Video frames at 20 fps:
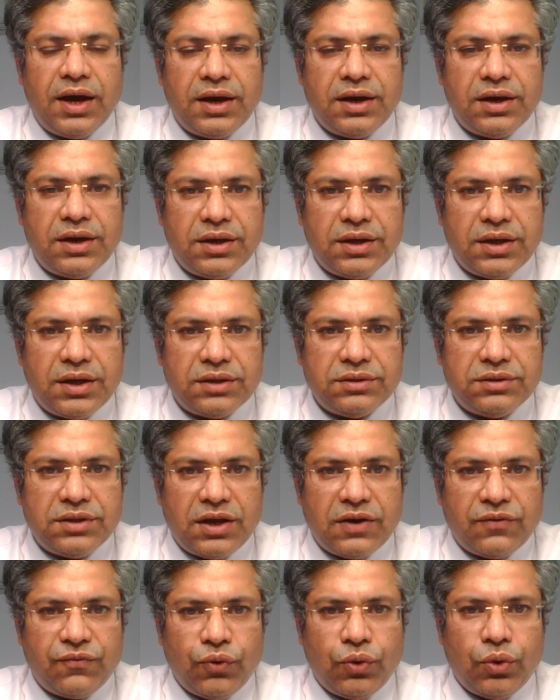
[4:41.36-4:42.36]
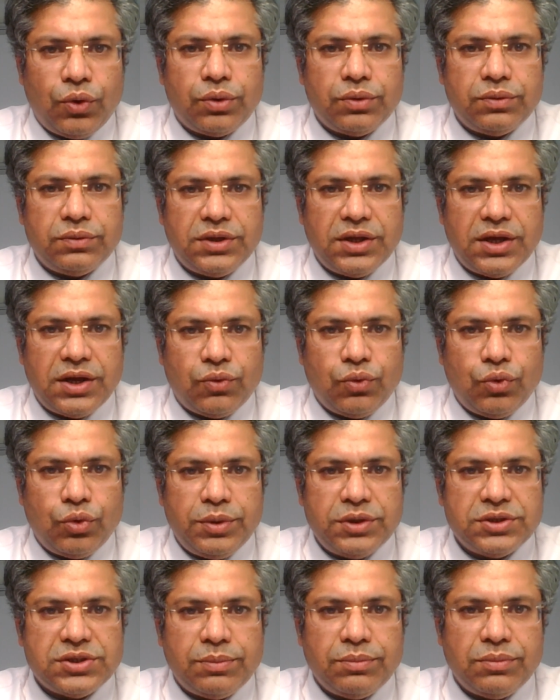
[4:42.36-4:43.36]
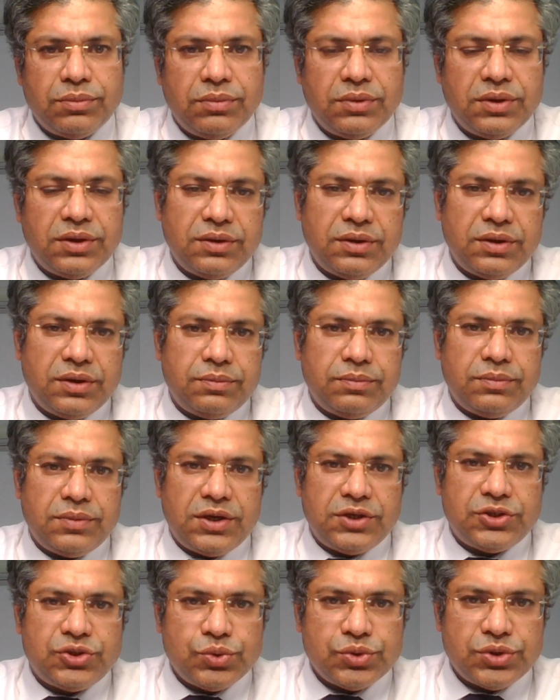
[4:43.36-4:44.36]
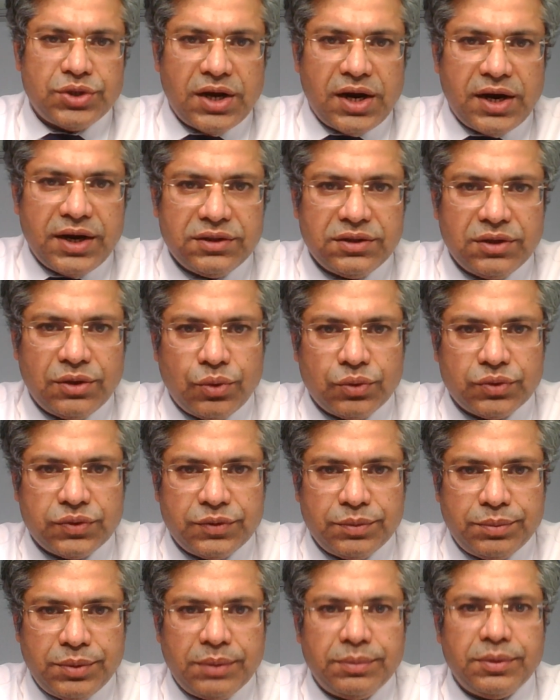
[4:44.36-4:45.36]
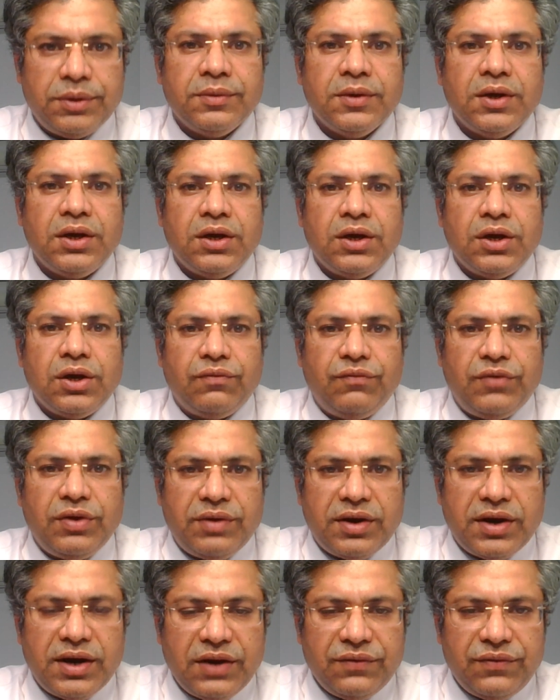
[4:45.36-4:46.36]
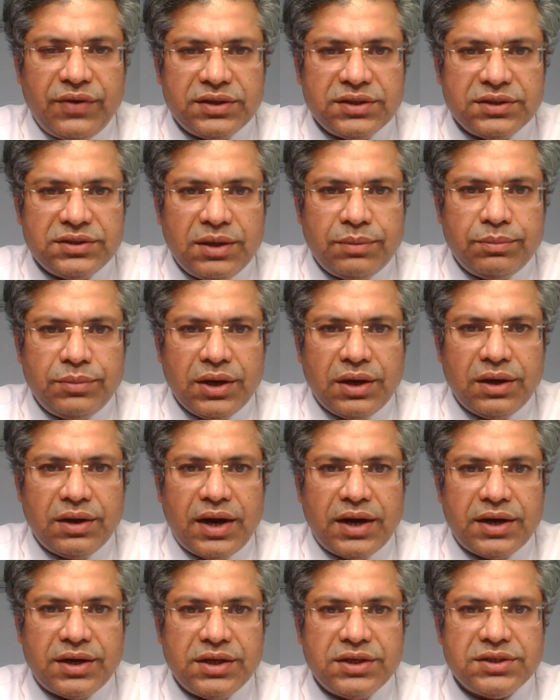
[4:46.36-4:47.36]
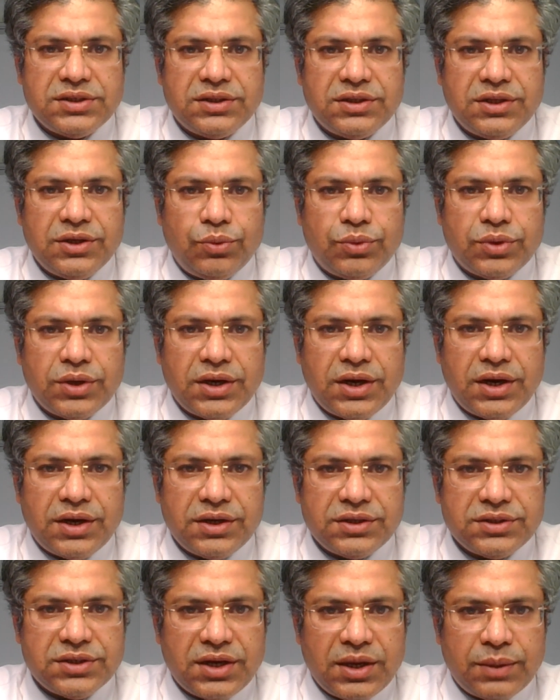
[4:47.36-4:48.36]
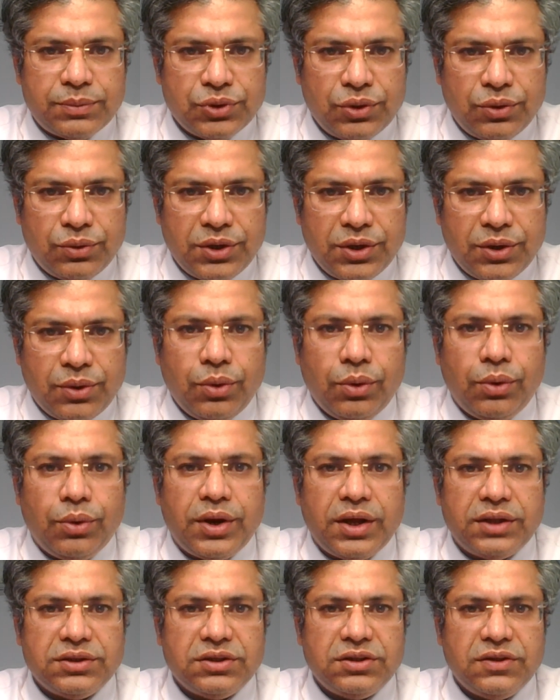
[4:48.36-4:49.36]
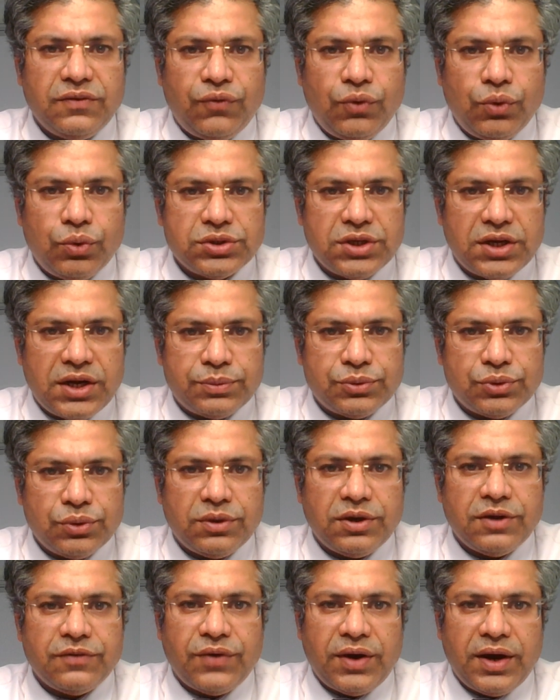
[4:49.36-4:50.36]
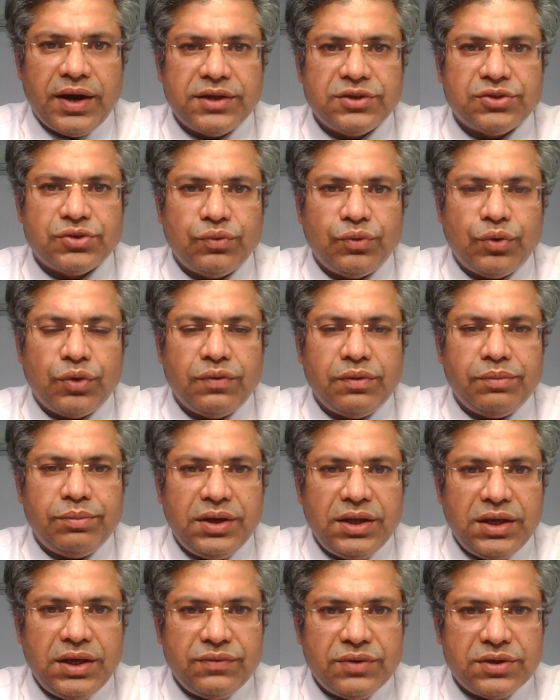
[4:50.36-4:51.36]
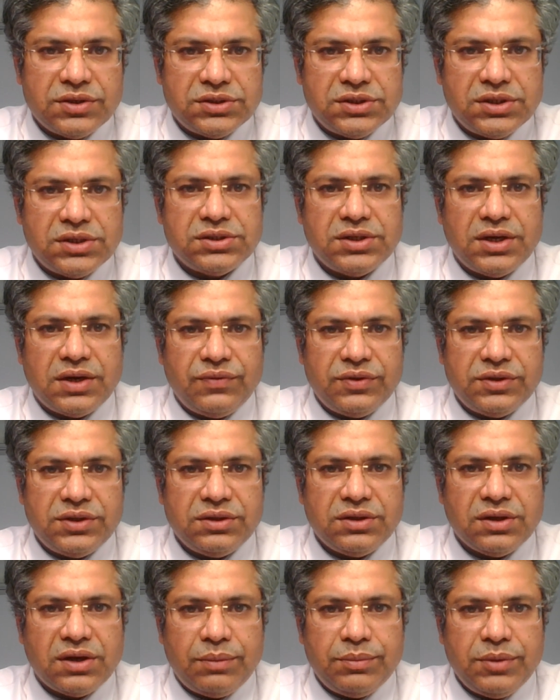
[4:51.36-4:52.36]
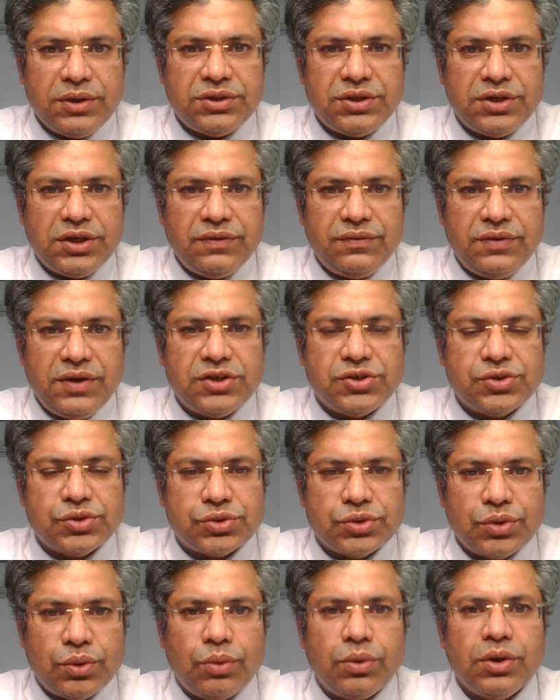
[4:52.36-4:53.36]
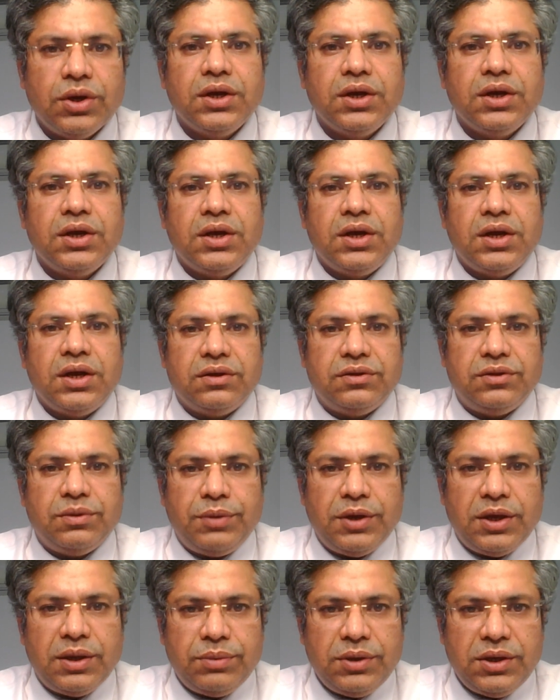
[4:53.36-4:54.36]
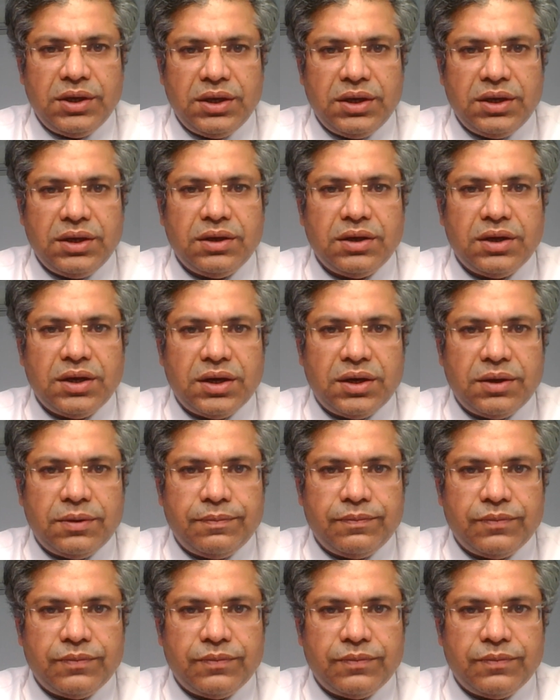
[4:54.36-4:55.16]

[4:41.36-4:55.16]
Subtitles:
and therefore there could be some issues regarding the growth of the baby. We've identified that the umbilical arteries and the uterine arteries are absolutely good, and that the flows are absolutely fine. So what we believe is this, that within the coming 3 weeks or so, the baby